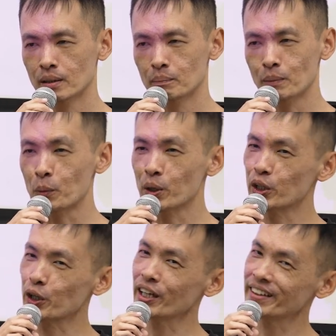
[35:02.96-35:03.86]
But we are
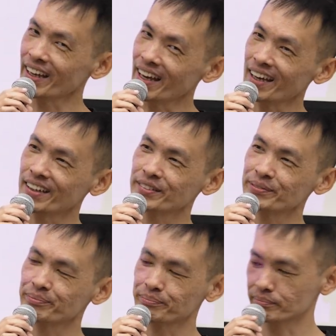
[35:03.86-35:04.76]
not yet there.
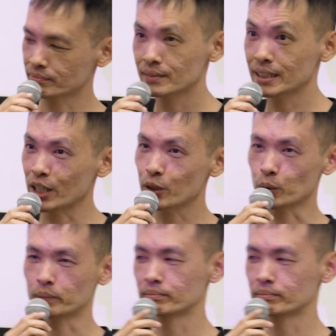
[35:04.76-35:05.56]
Thank you.